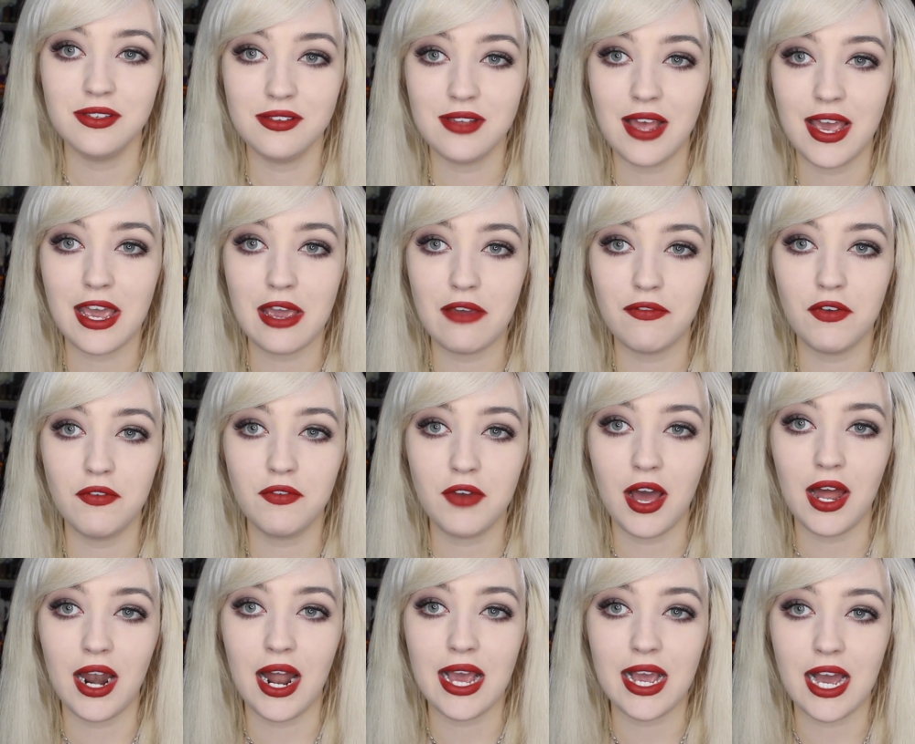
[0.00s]
Say if you've
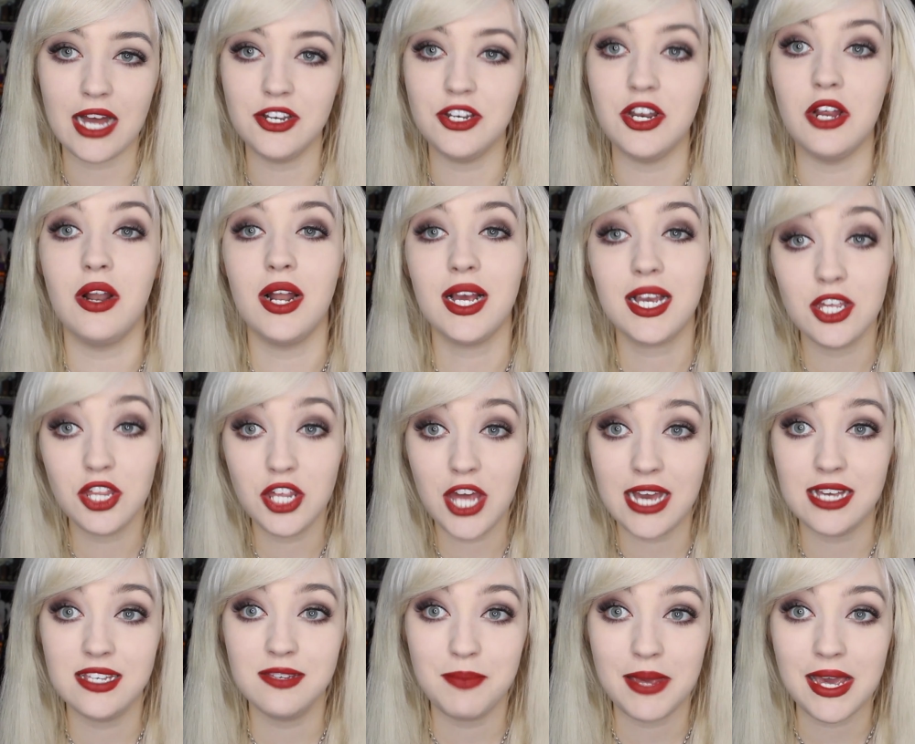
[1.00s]
got like, I don't know, like a
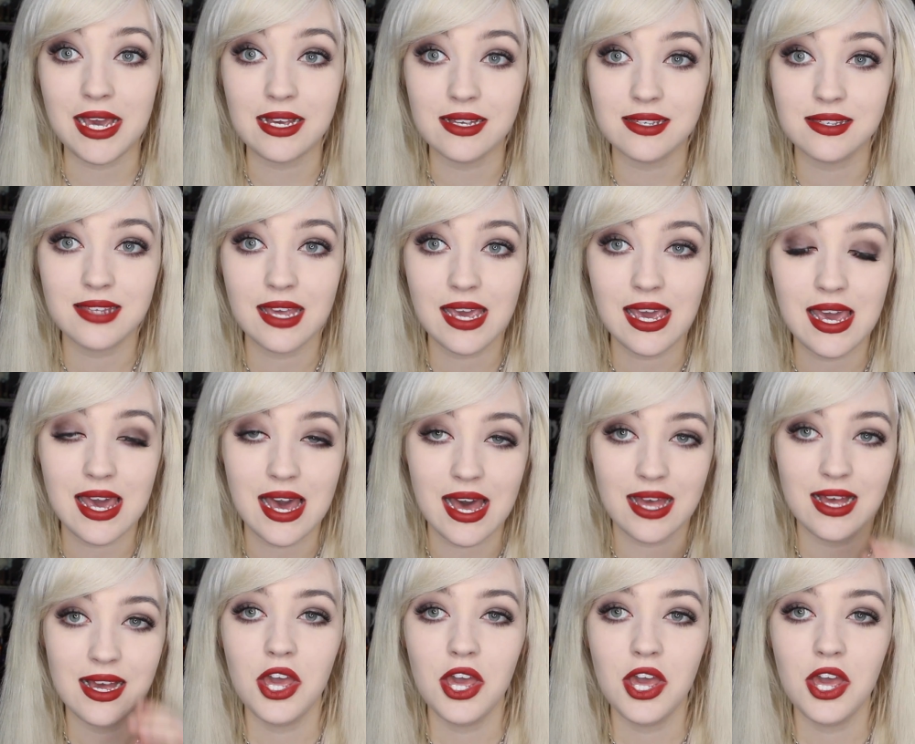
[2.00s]
chest piece here,